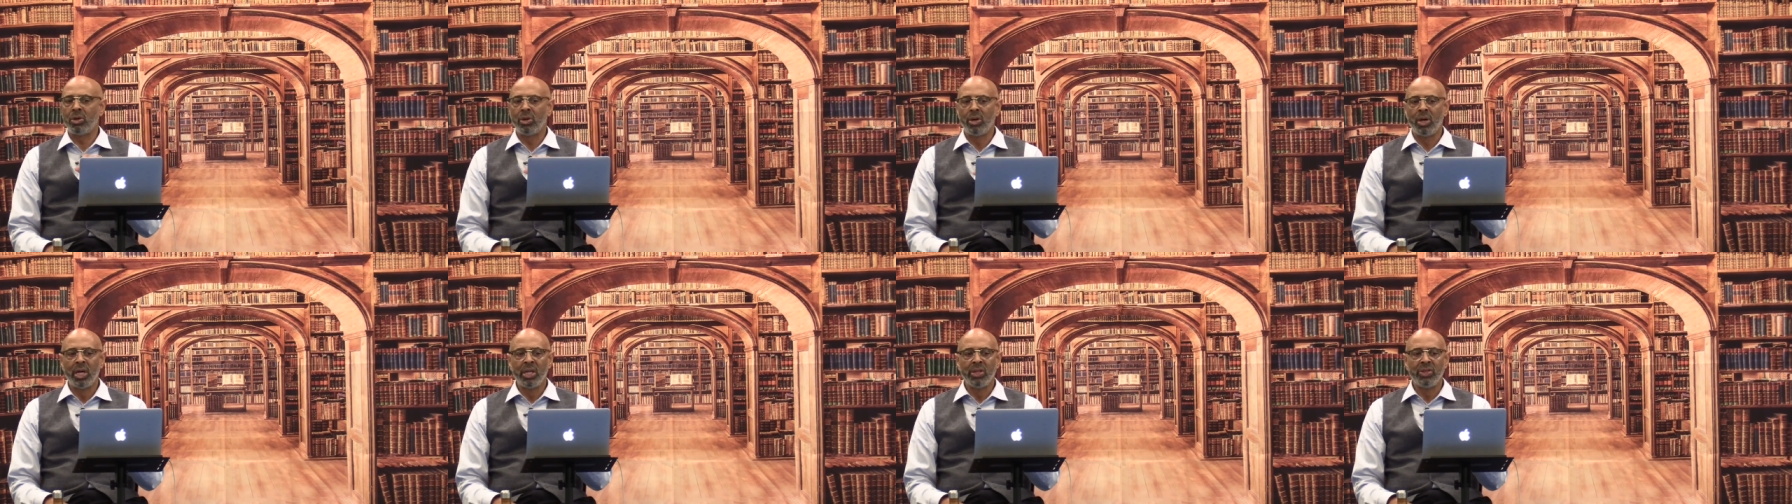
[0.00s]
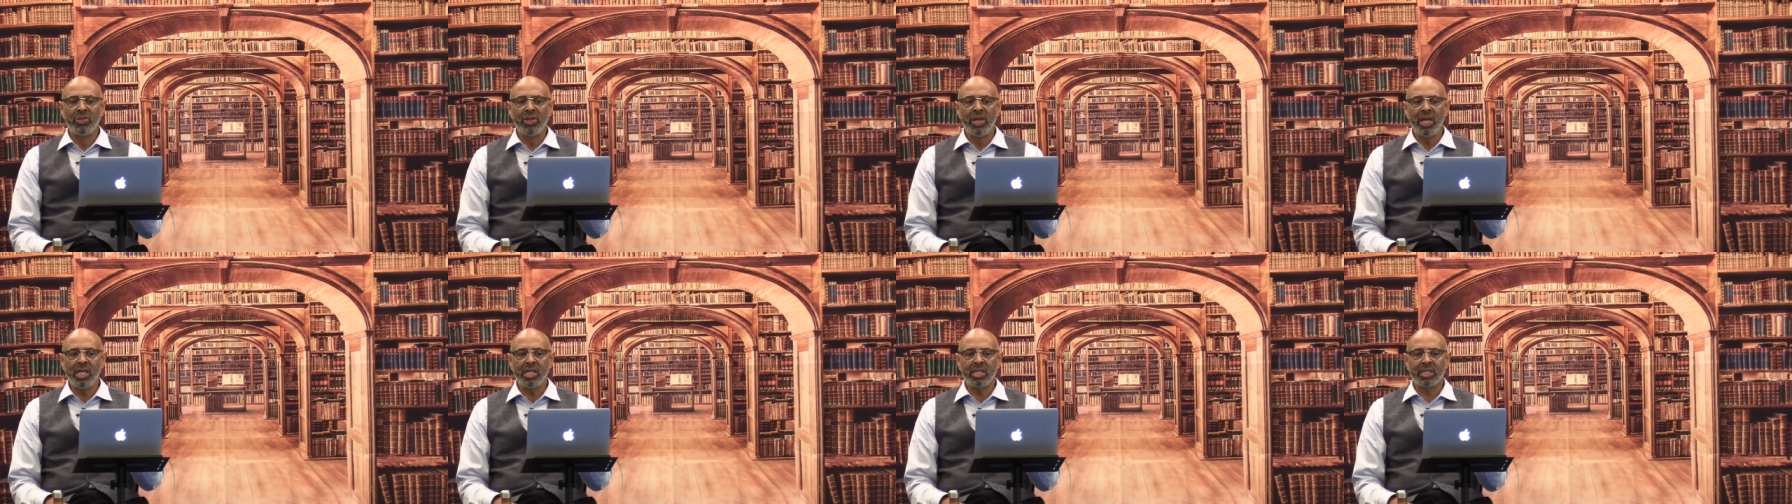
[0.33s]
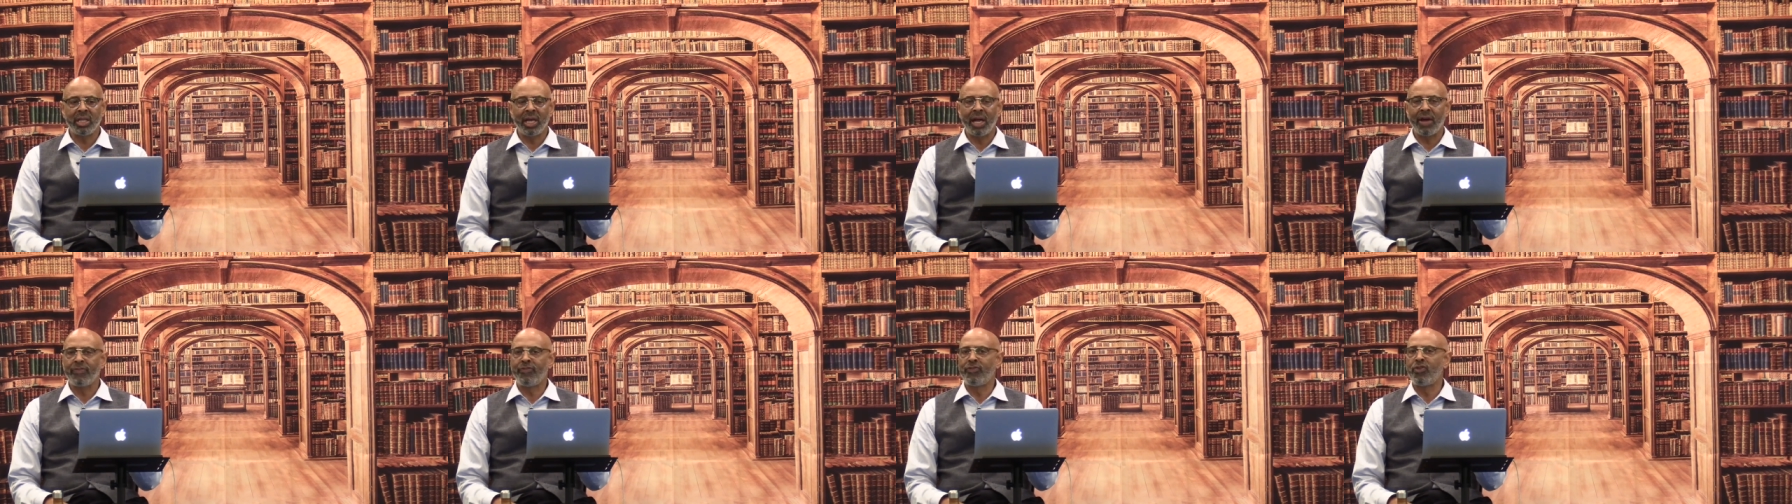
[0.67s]
These like
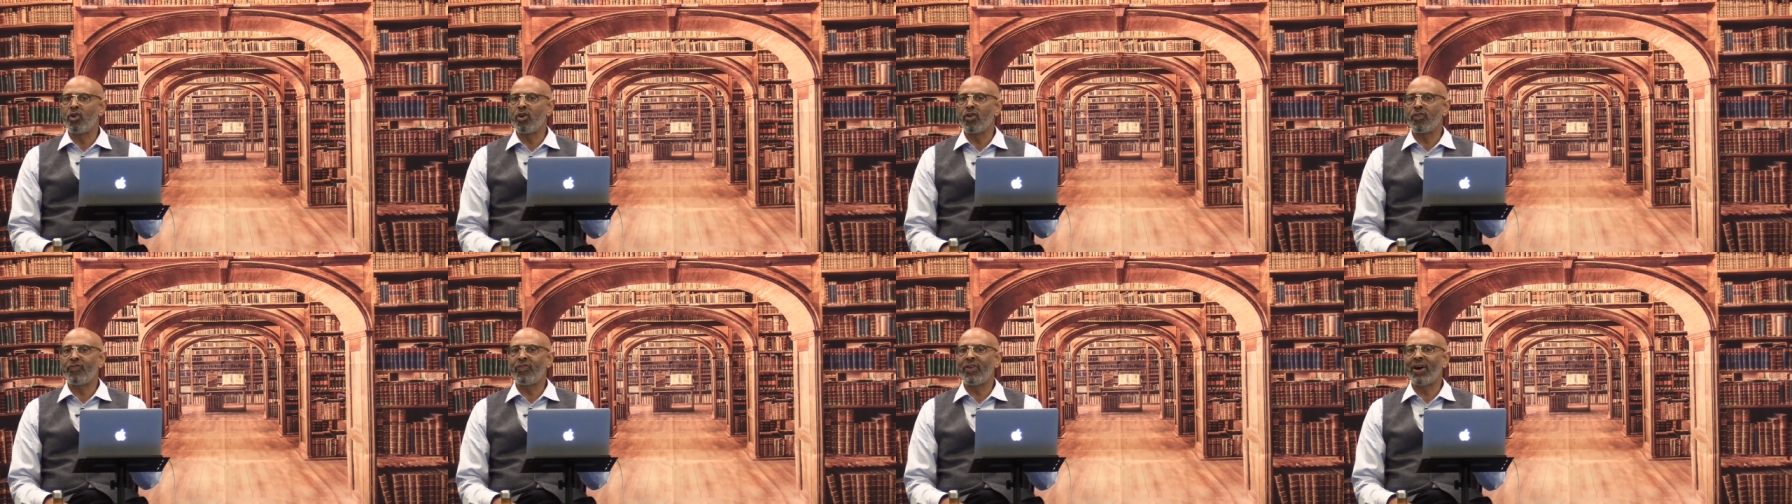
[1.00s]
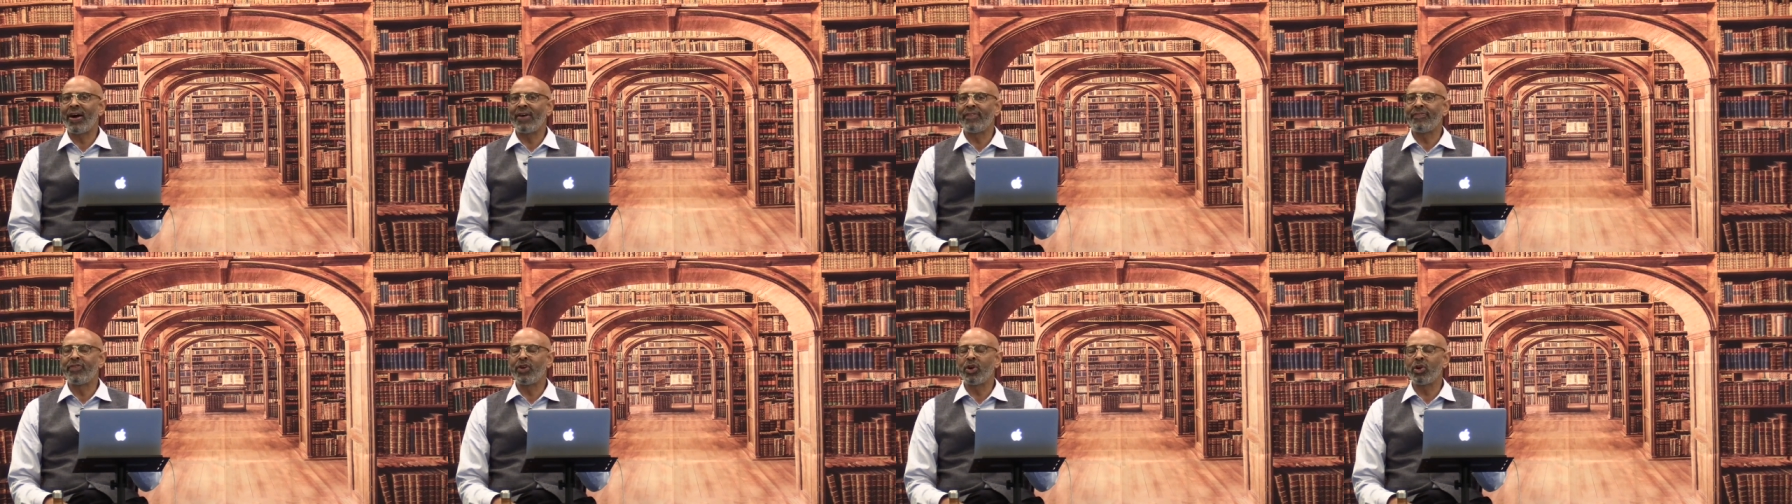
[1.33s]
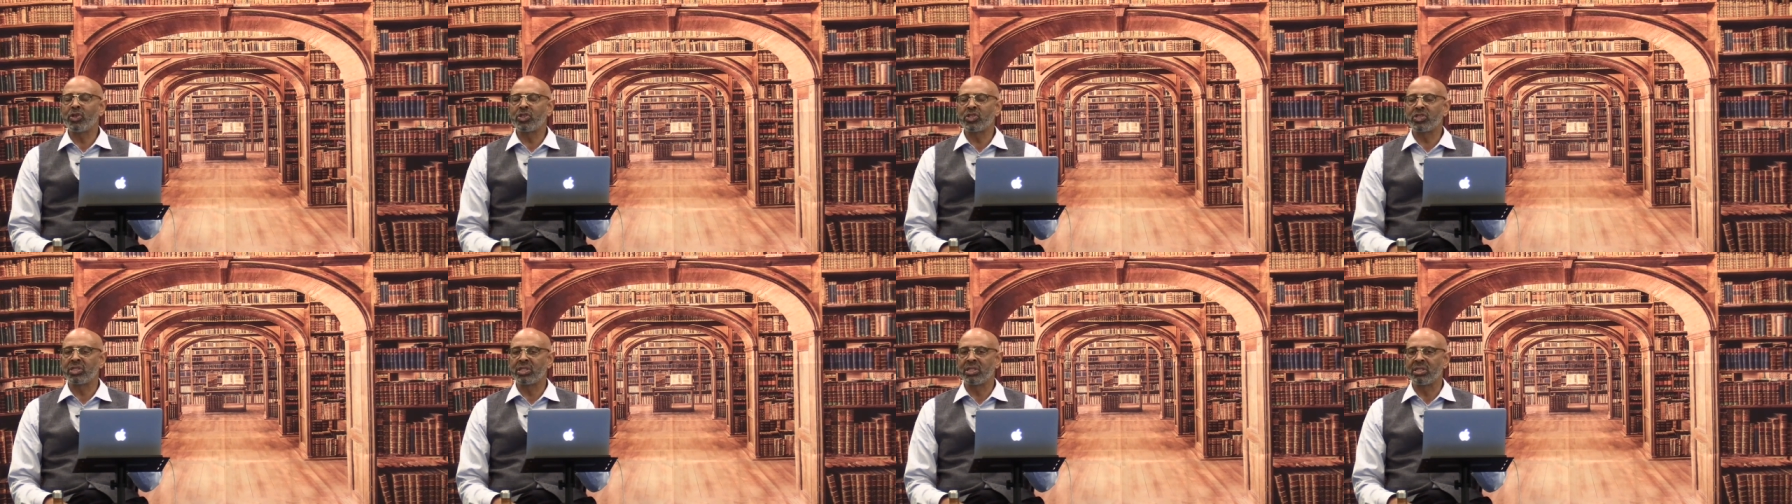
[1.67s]
four or five
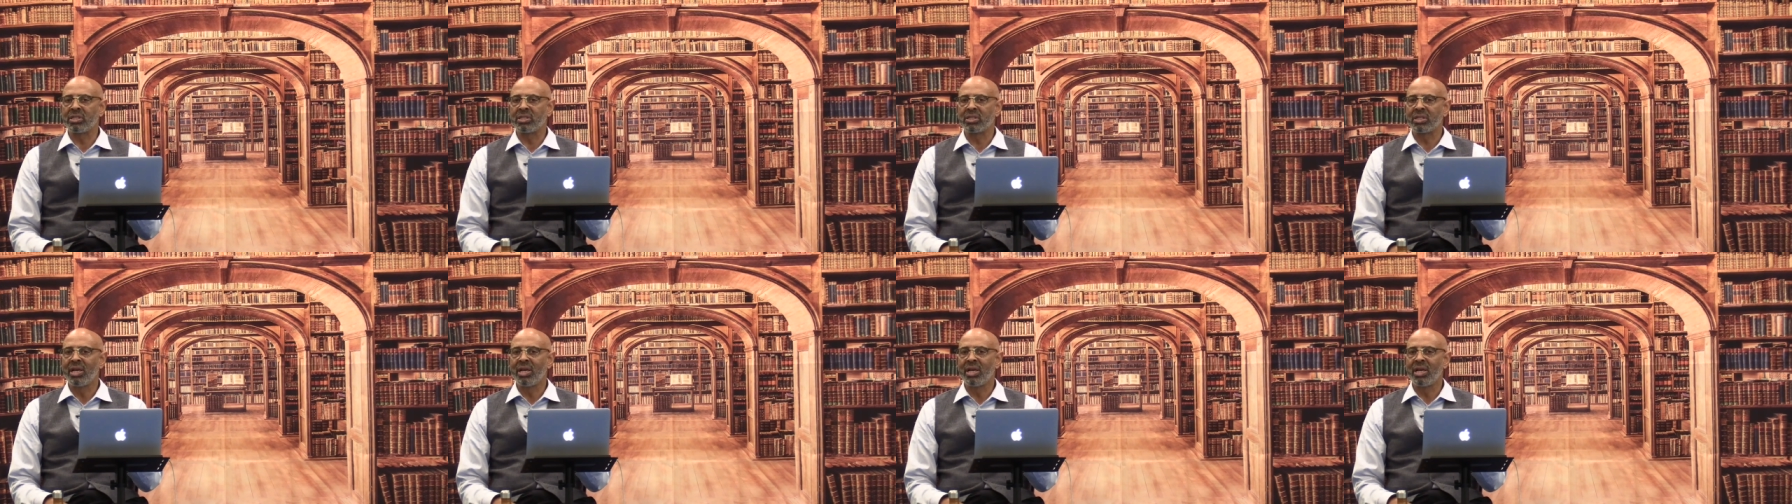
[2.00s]
verses.